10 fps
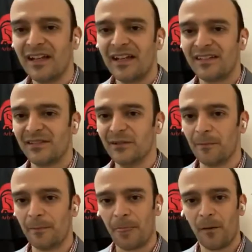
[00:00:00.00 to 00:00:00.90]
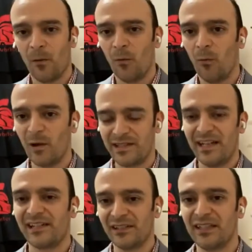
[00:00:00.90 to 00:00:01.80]
So what's
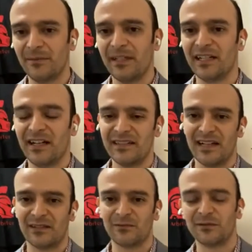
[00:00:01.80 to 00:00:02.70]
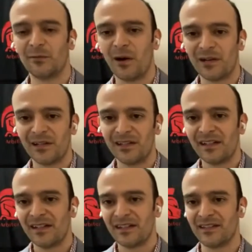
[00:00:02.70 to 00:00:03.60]
actually coming in contact with the water
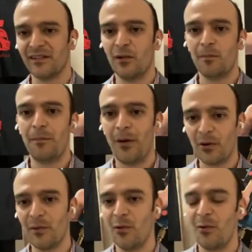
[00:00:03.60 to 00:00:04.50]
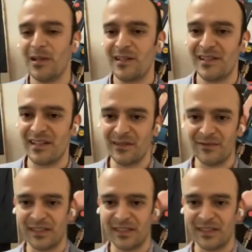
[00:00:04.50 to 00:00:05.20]
is all potable water safe.